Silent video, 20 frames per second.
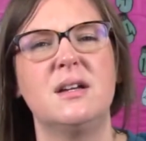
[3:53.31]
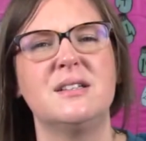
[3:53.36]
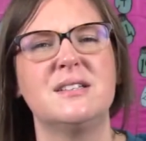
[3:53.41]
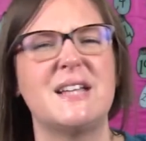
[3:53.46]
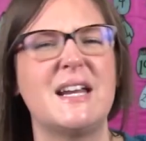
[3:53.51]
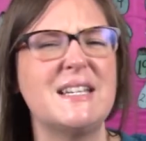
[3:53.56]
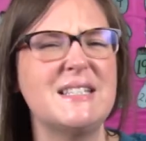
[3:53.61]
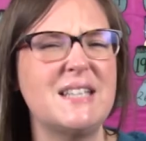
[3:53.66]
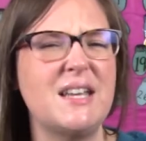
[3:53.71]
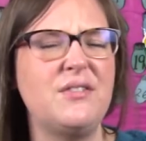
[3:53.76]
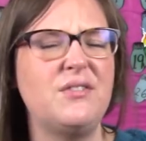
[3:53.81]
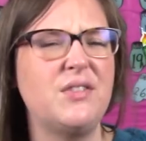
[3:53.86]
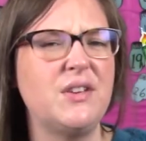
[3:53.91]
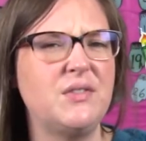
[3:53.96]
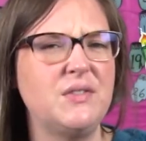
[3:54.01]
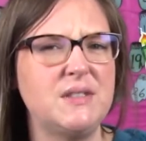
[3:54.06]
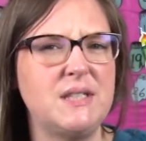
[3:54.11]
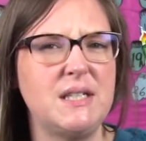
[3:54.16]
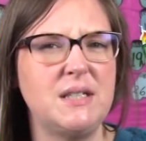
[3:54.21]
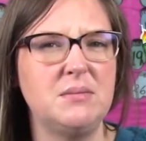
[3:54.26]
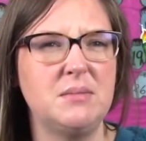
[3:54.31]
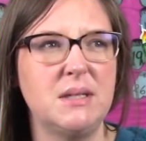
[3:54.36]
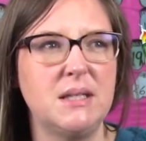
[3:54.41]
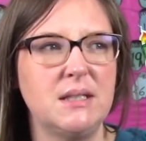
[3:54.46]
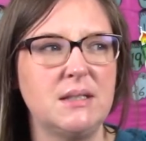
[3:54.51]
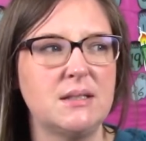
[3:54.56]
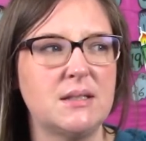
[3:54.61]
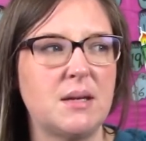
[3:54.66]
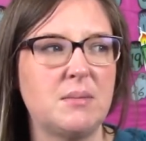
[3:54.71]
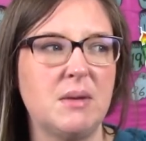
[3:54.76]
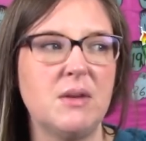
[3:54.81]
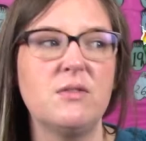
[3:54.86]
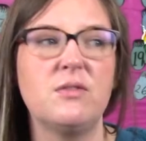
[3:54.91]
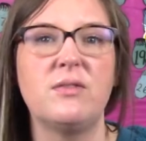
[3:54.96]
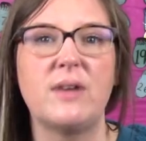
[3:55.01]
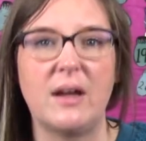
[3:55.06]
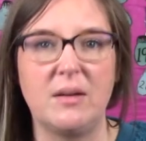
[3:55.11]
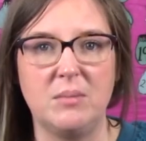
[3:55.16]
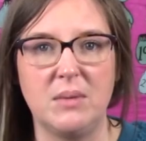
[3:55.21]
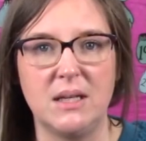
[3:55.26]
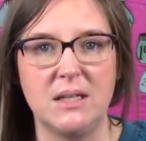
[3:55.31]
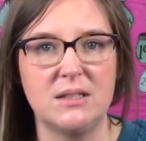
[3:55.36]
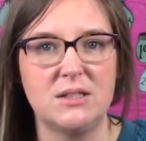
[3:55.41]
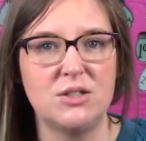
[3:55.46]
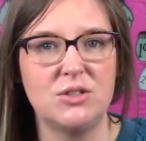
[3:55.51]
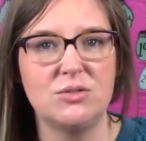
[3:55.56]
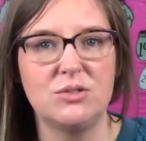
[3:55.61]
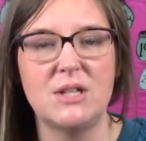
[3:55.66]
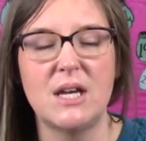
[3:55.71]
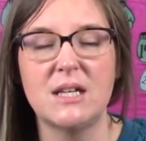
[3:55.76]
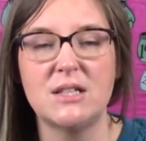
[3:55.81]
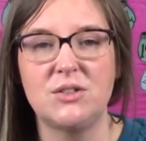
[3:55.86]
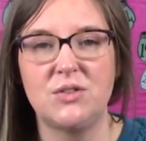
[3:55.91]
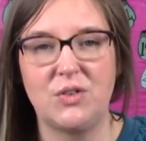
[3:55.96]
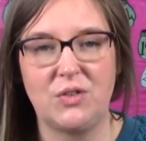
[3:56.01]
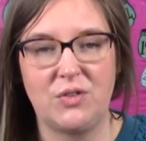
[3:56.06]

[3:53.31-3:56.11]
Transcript: did I say fifteen minutes? I meant five minutes. You test for